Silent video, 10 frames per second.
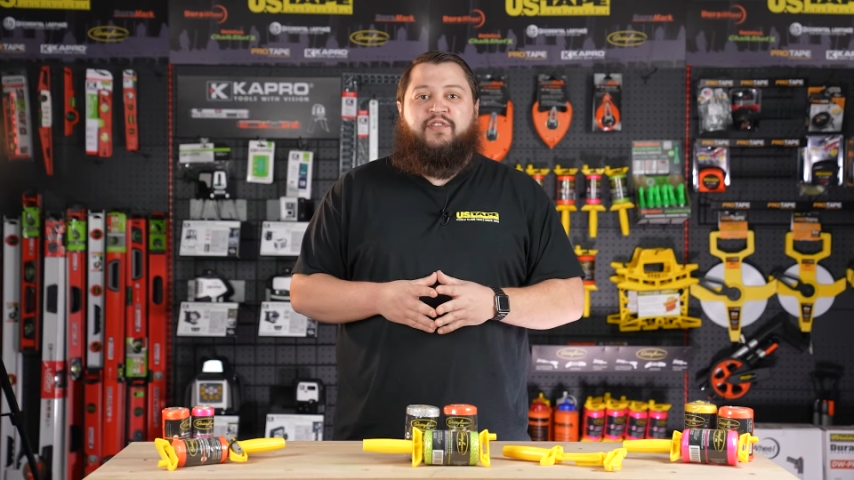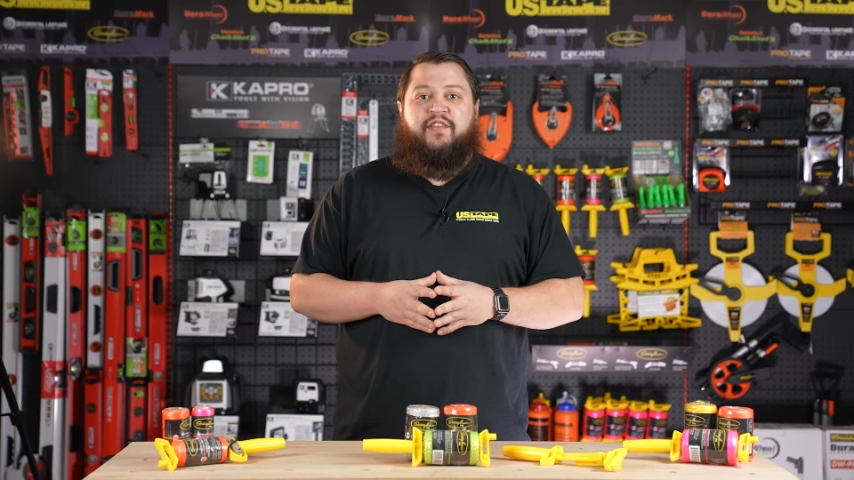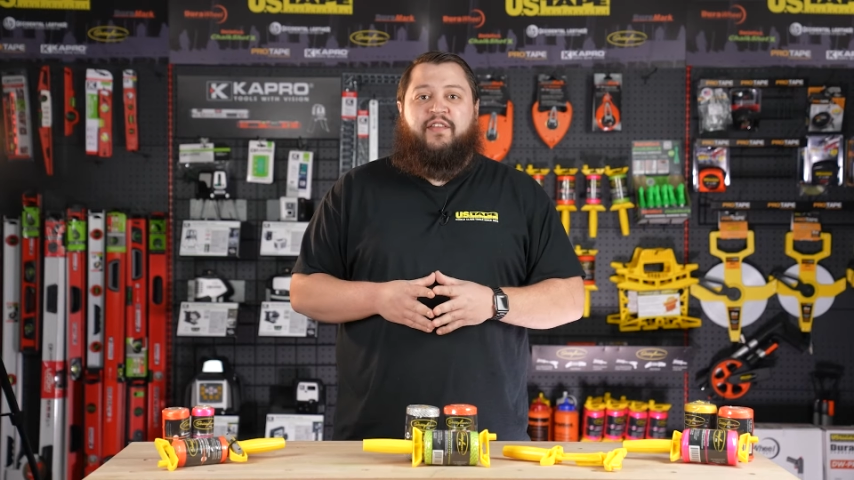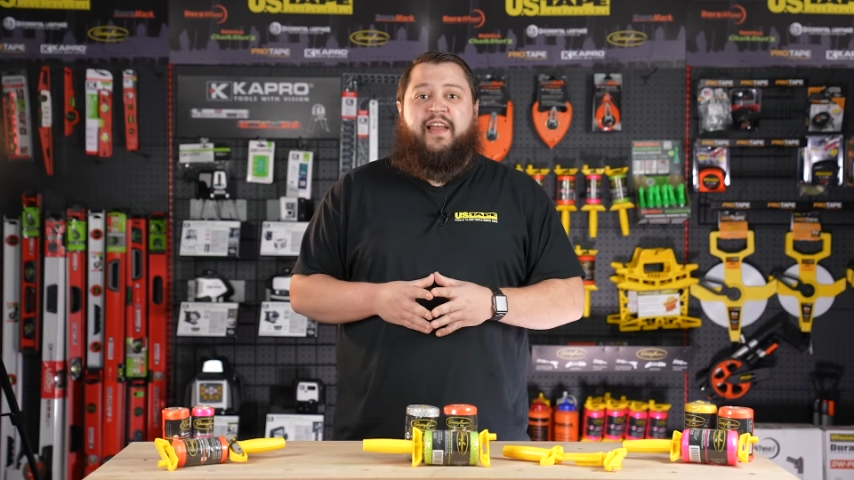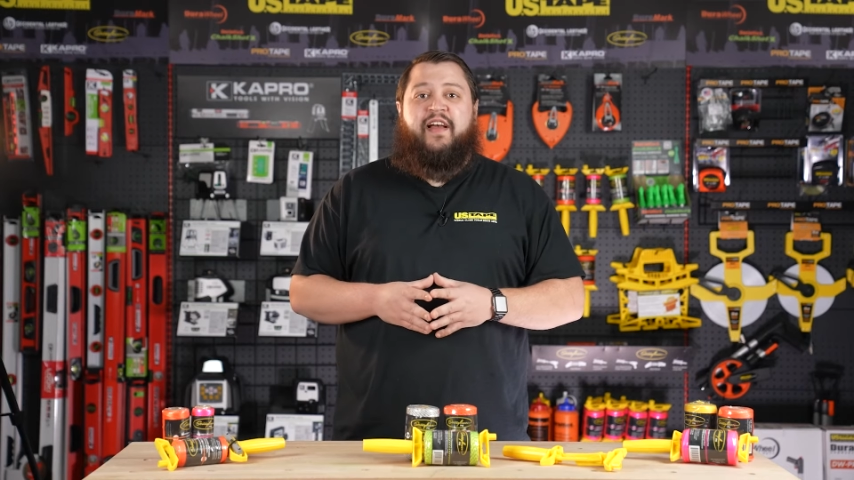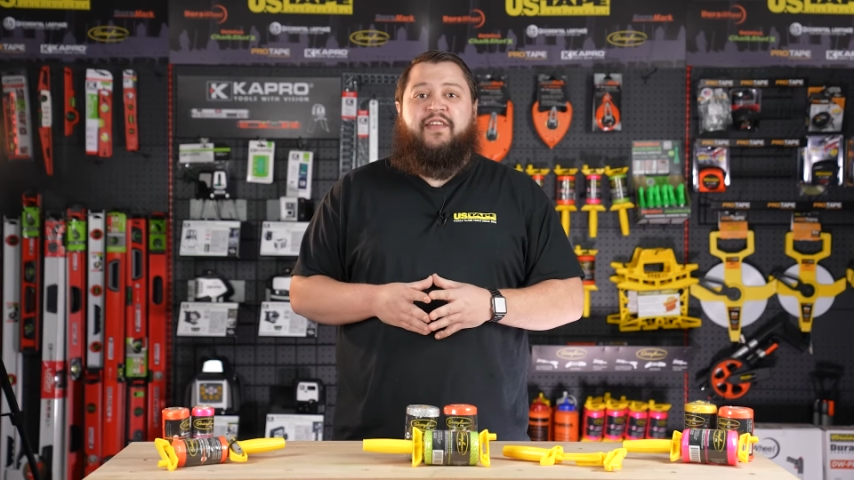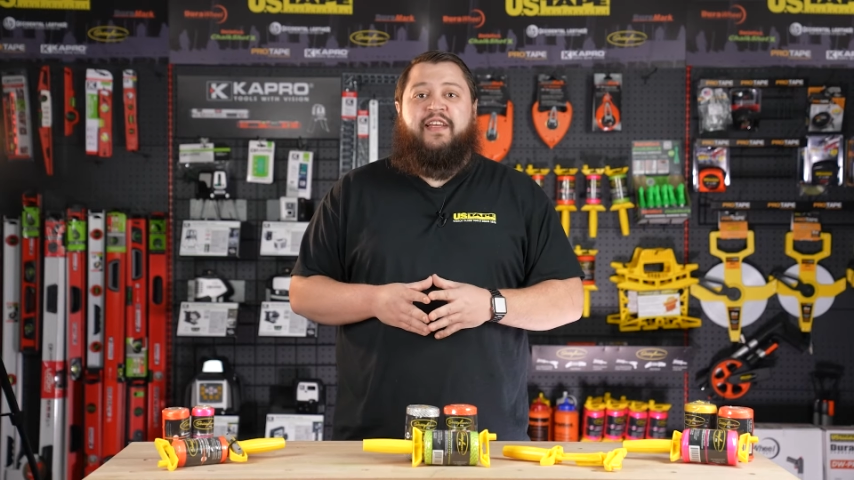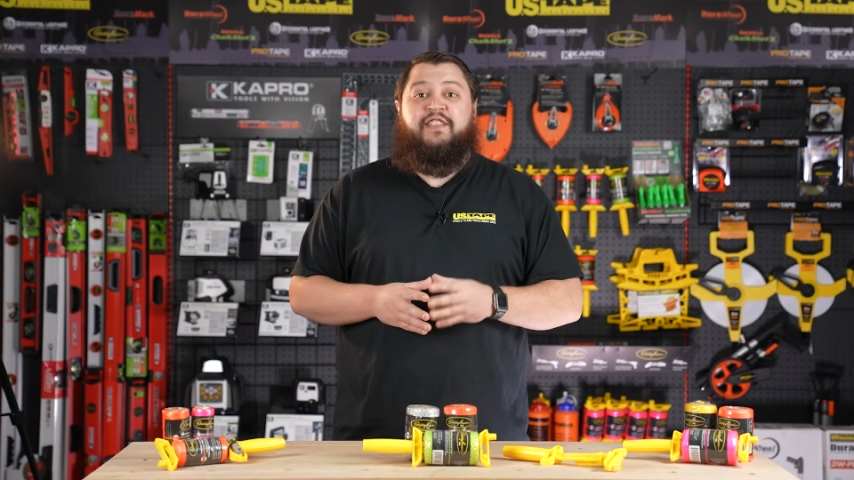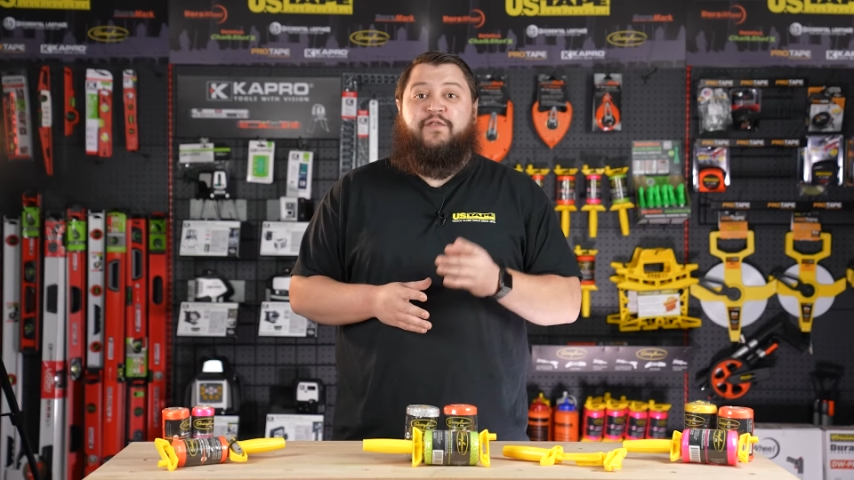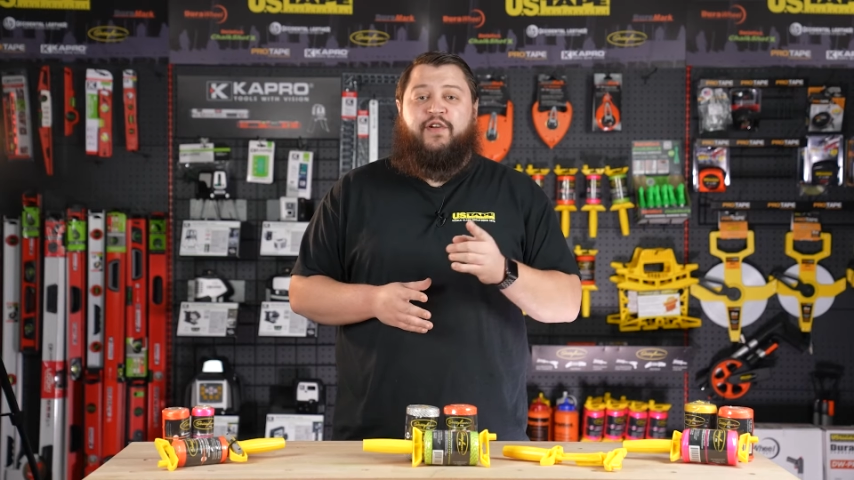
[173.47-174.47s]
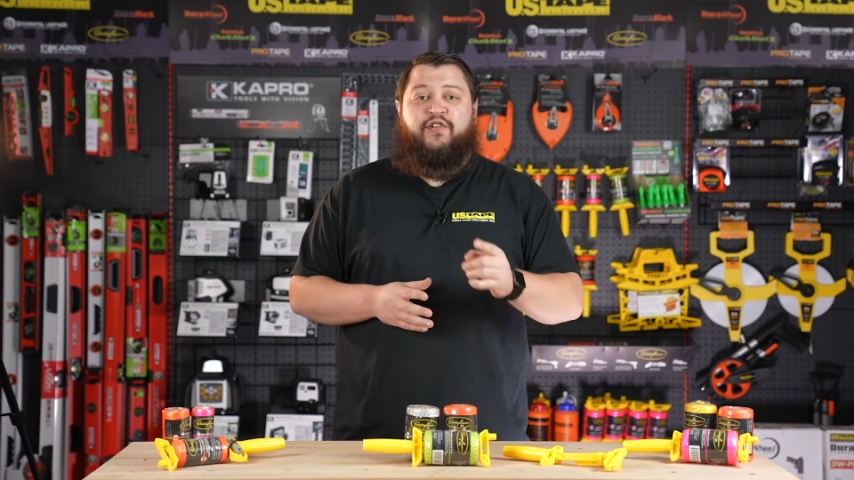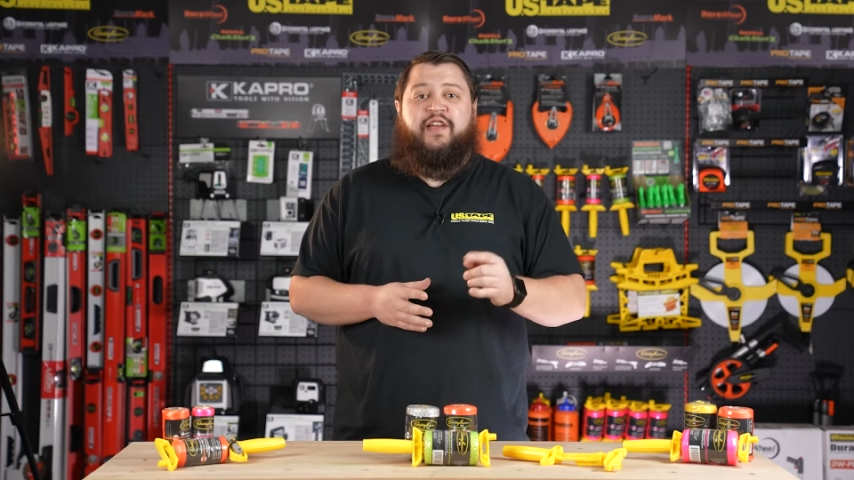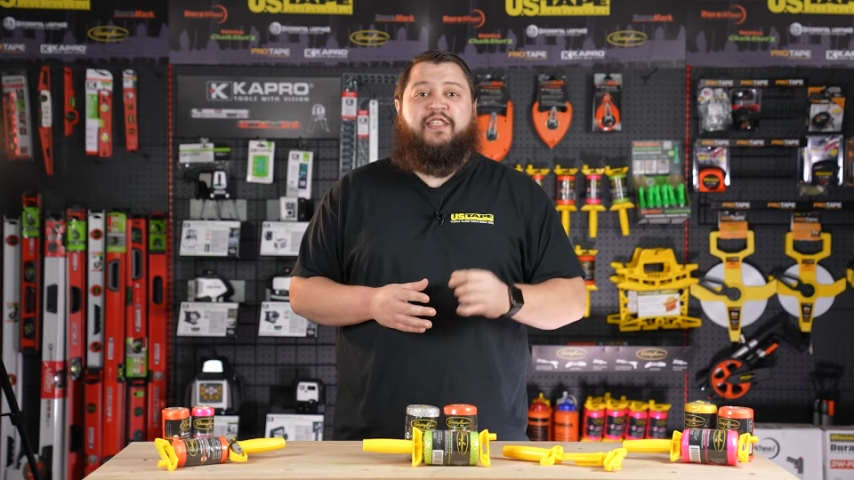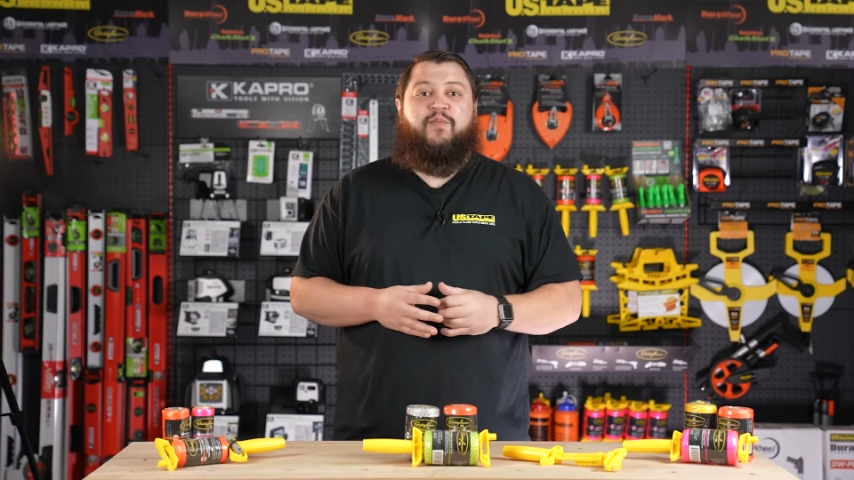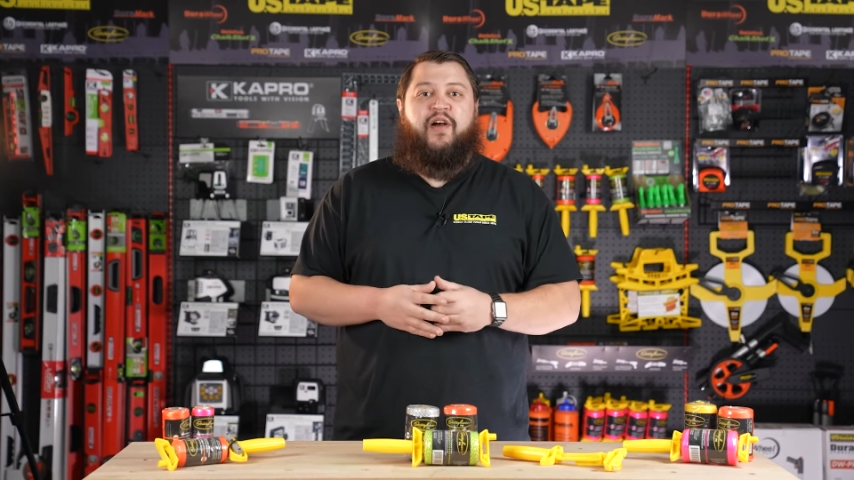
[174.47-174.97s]
to the layout needs for your
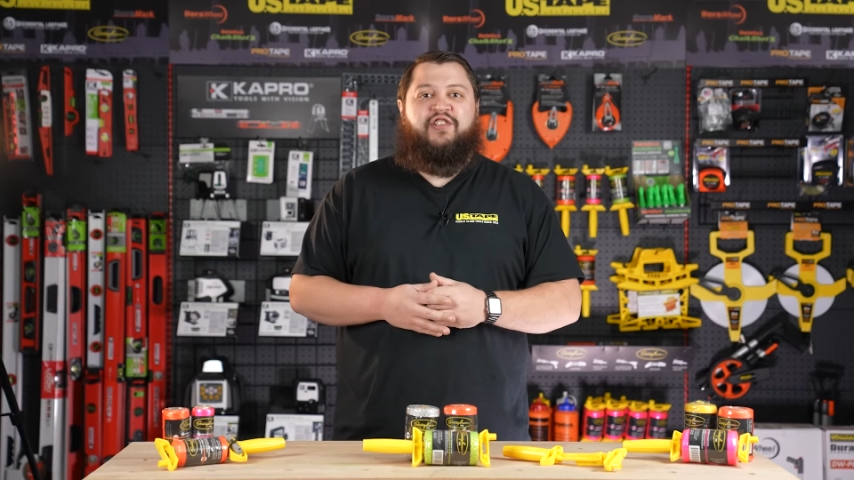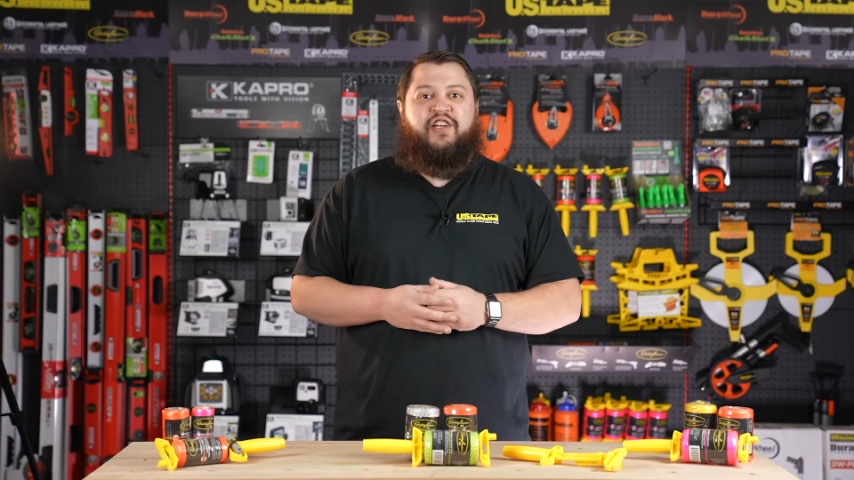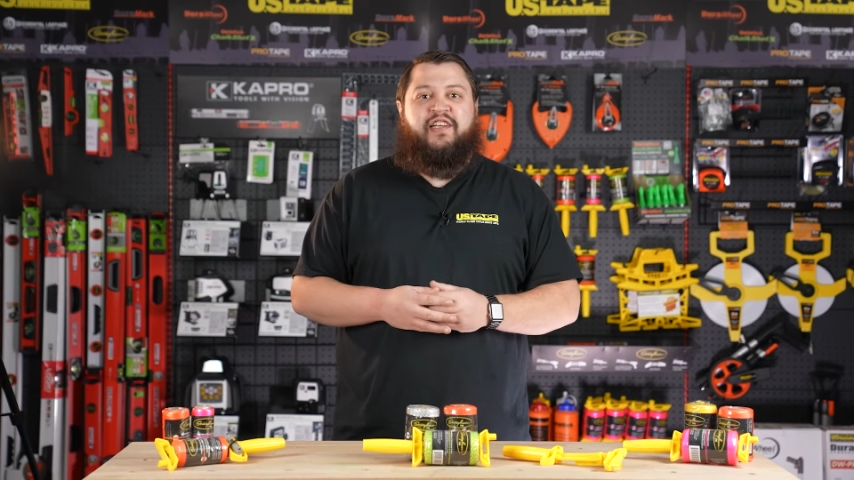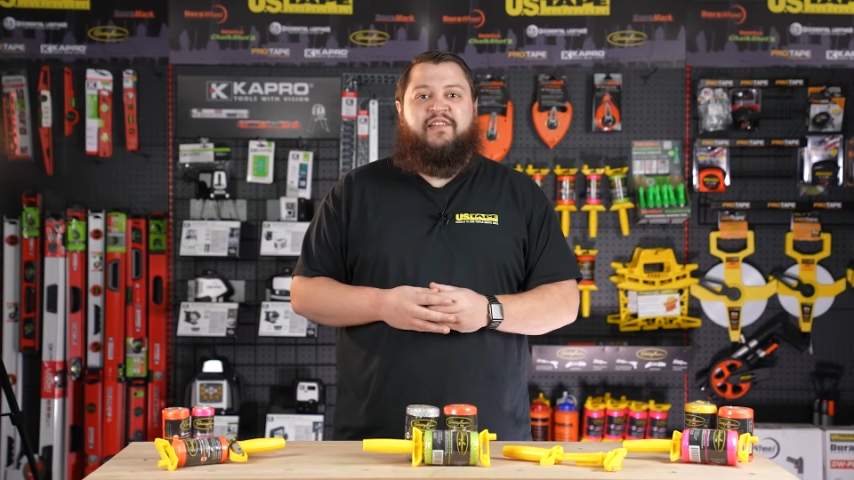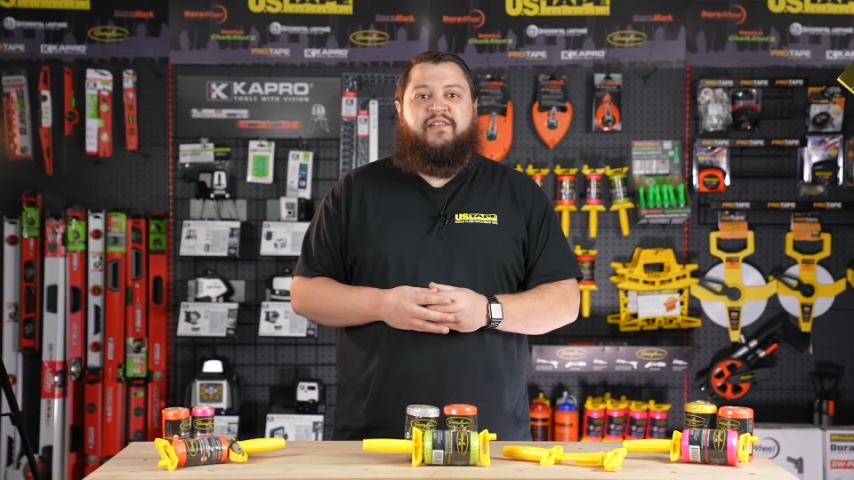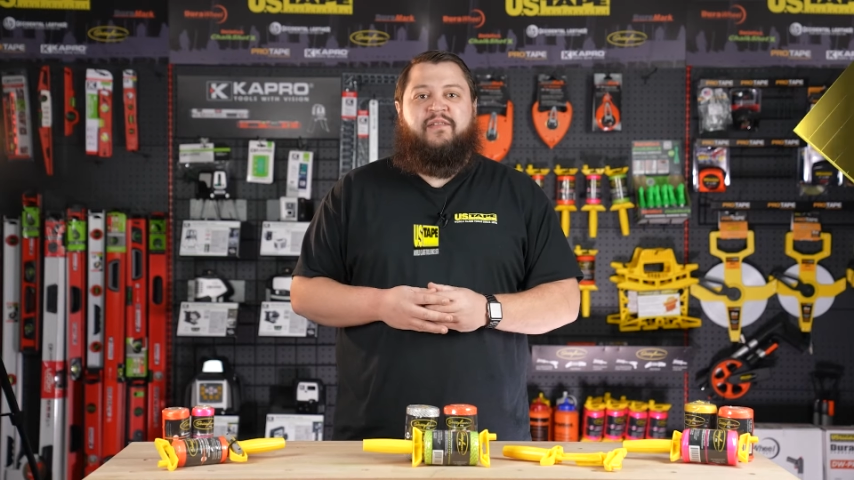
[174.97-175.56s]
next project.